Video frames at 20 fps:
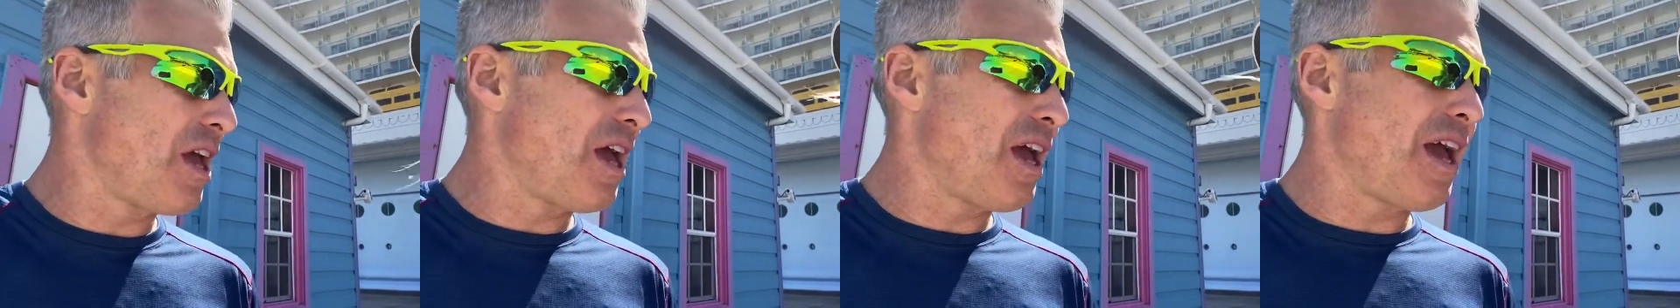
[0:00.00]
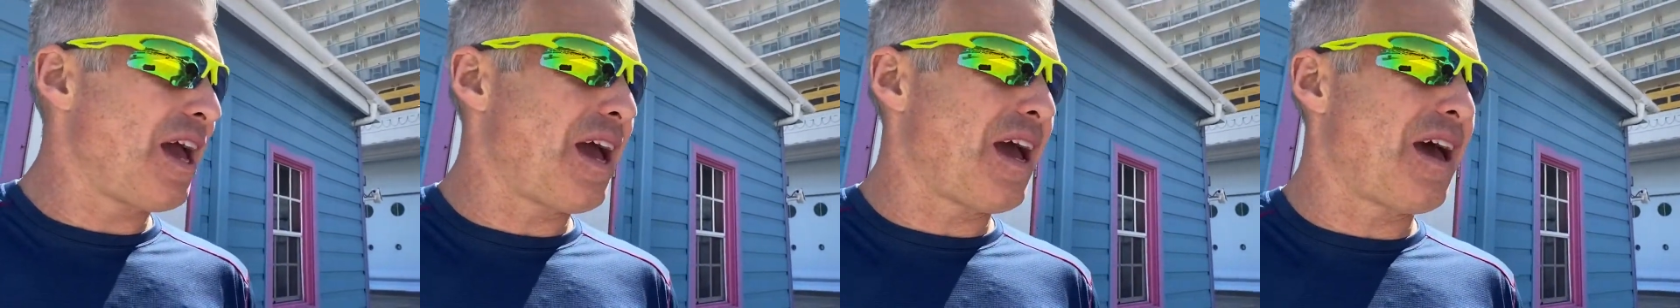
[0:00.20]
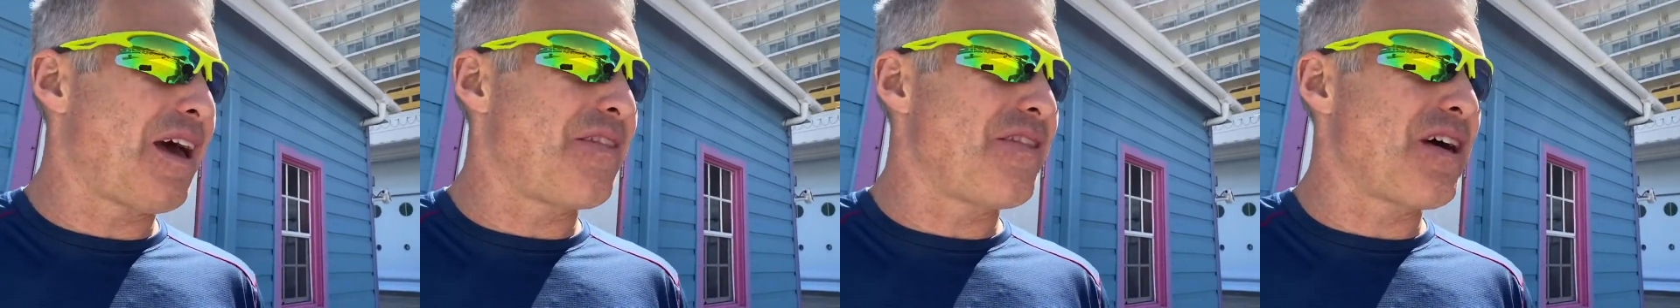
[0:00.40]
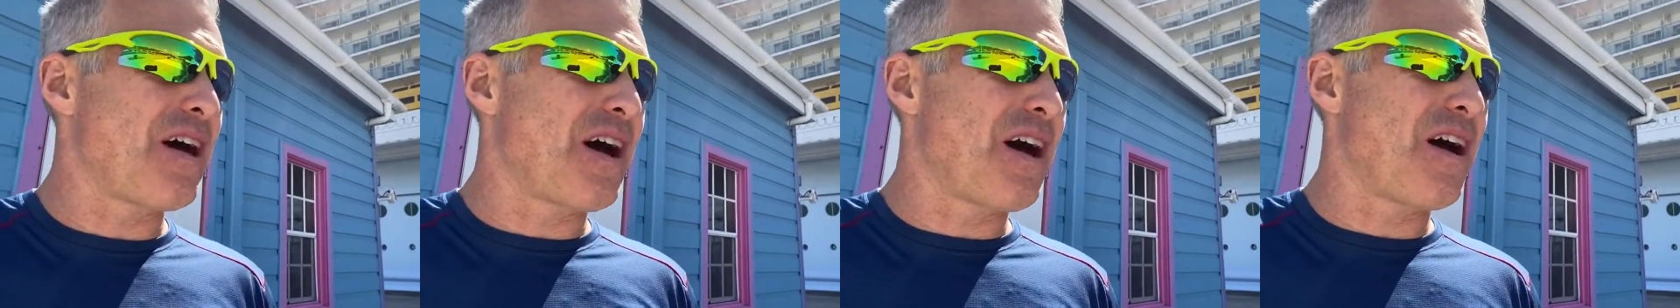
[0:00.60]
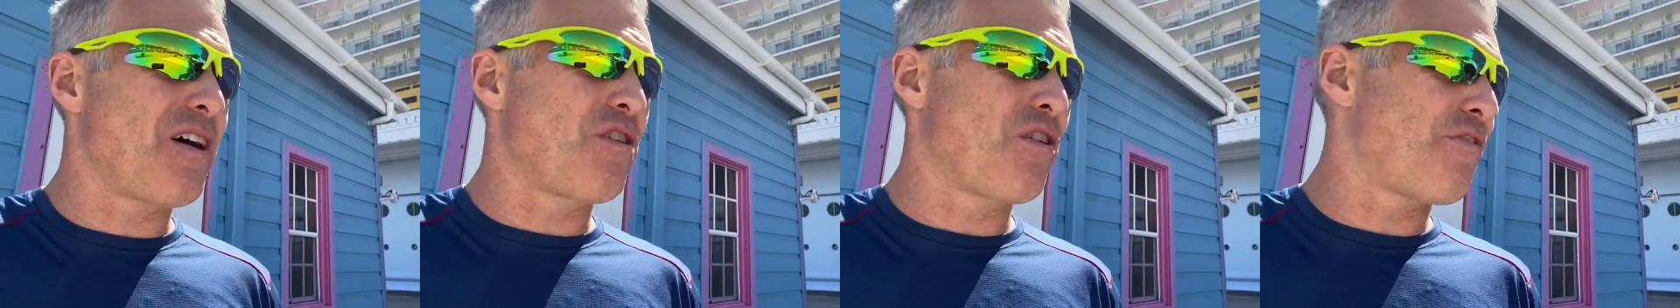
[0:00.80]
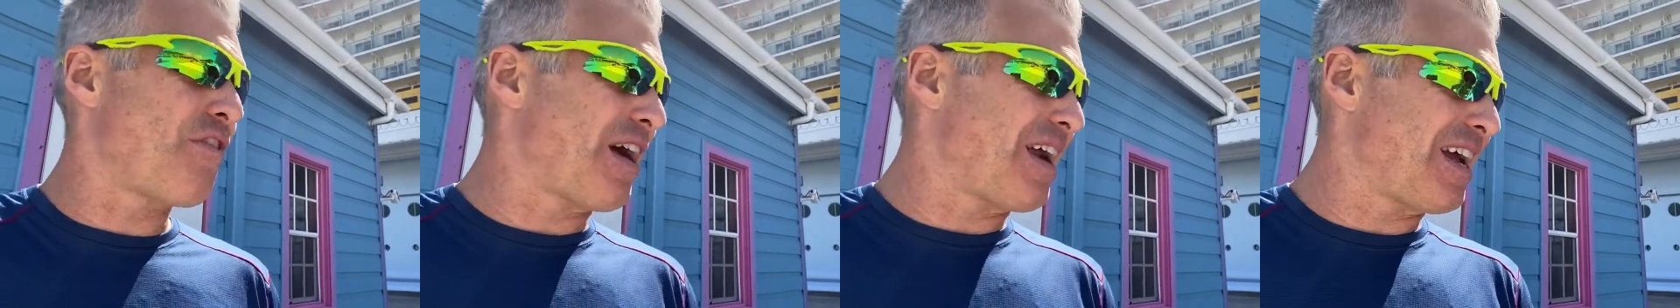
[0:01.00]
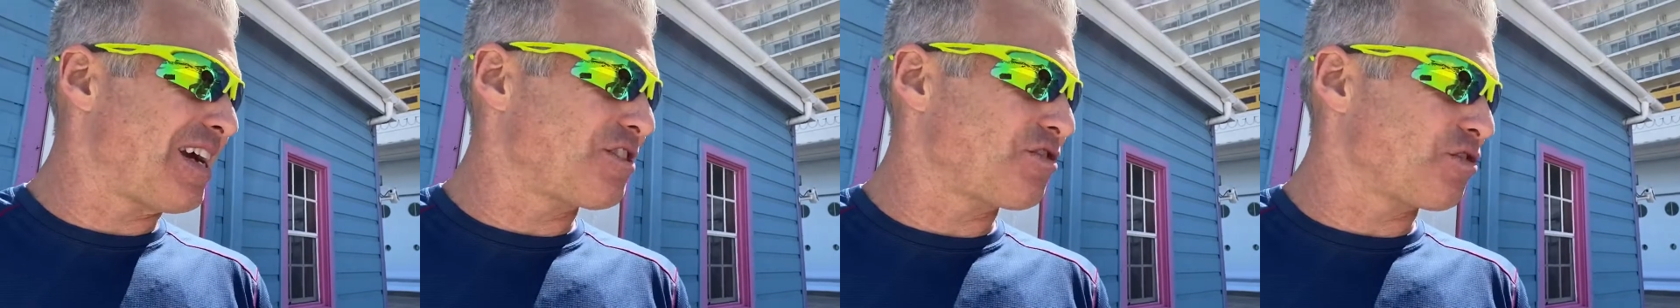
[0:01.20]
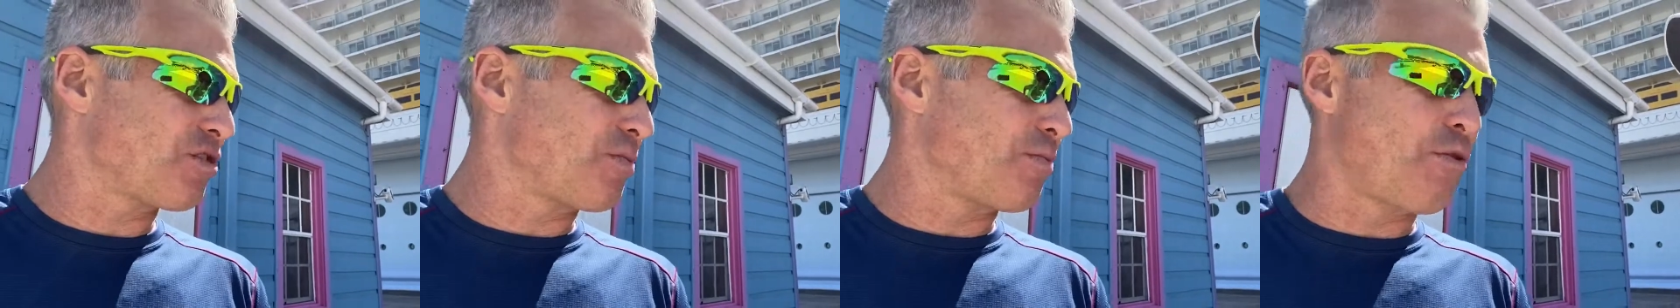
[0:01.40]
and uh, or
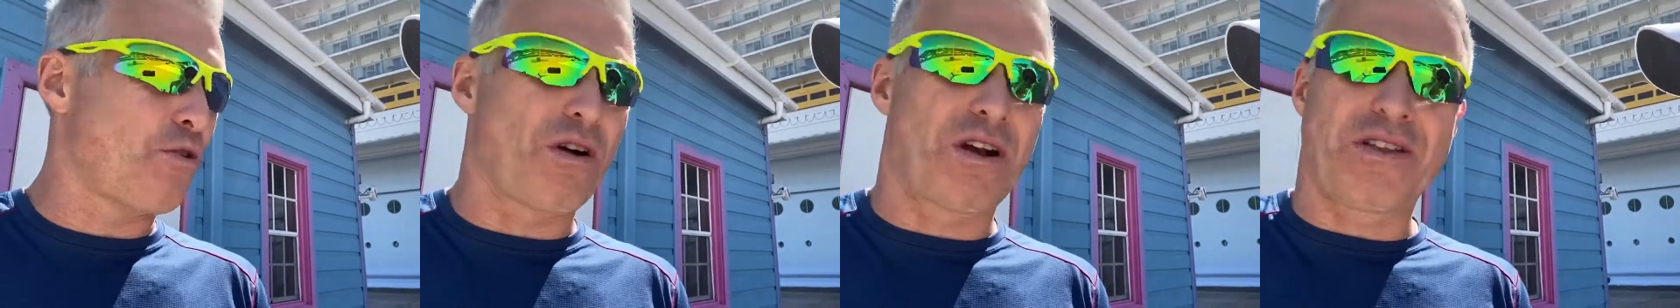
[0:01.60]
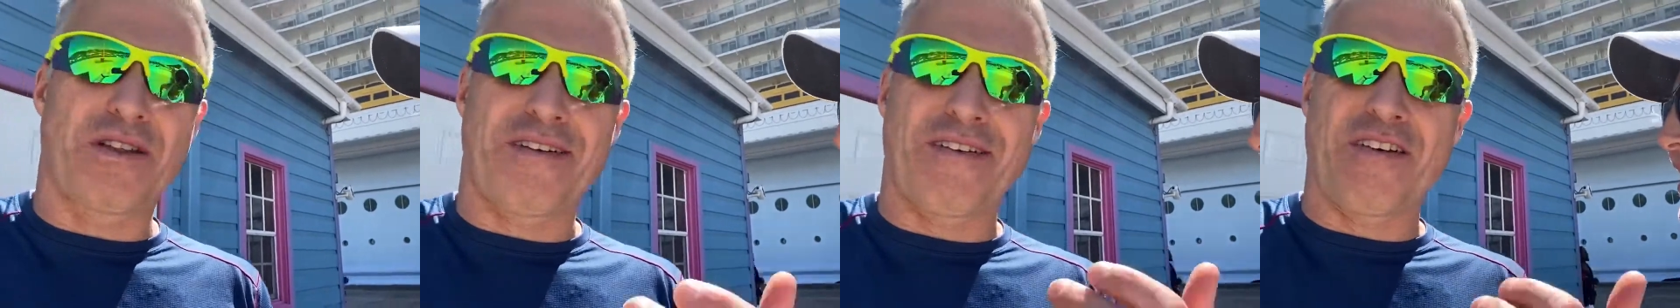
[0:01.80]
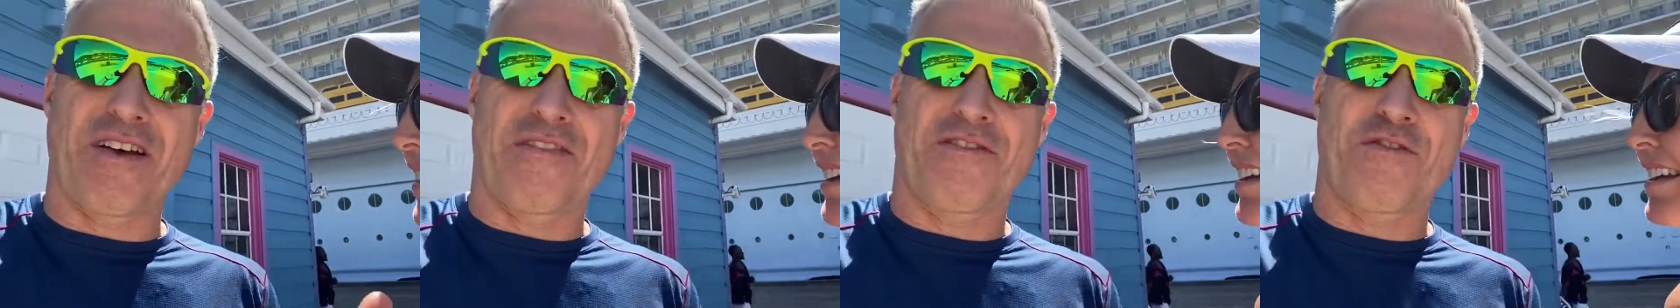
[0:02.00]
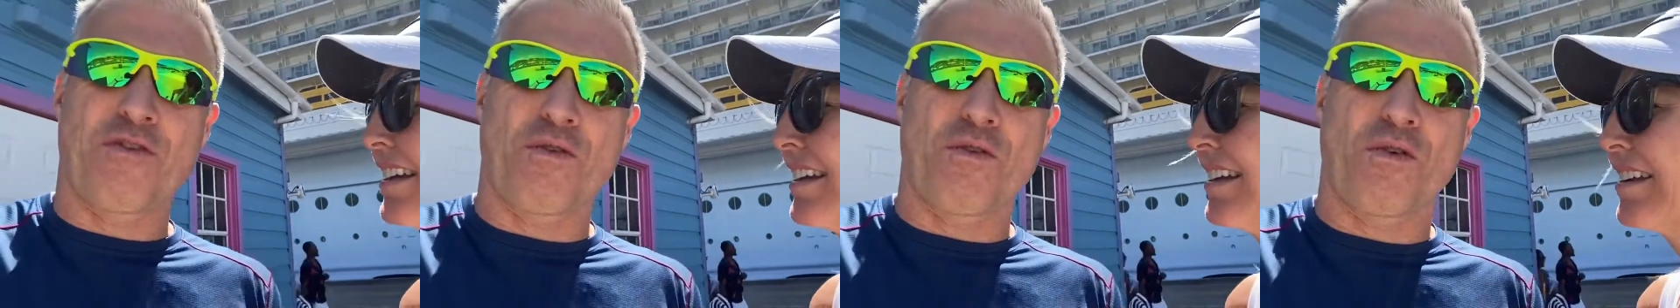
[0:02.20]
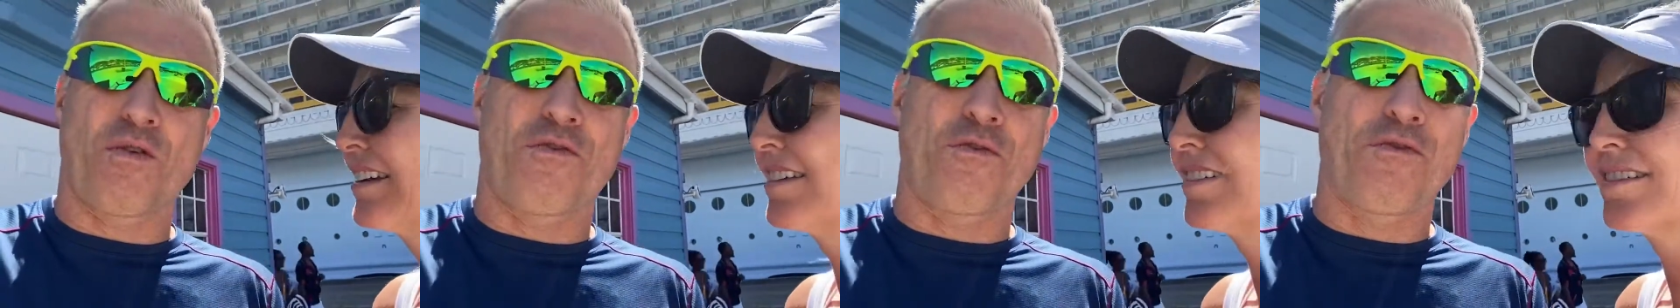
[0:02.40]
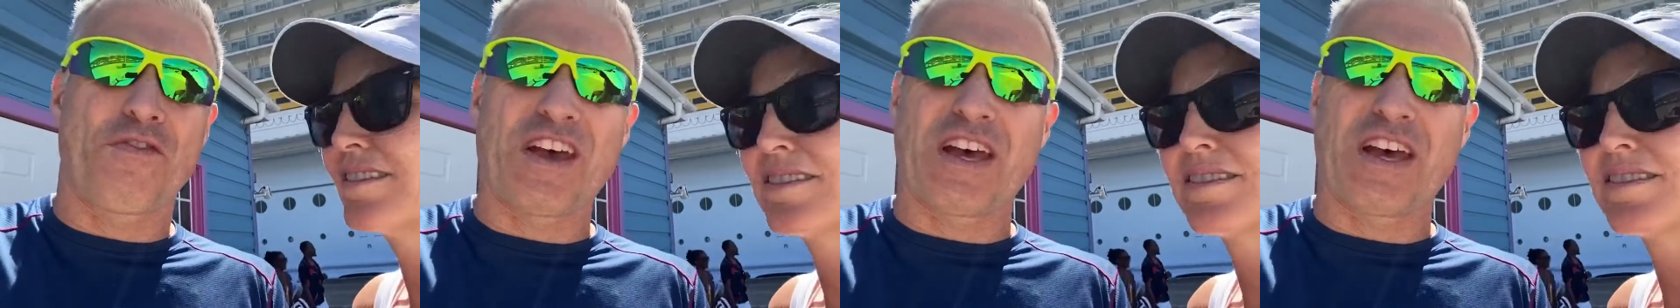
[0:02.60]
financial support. And the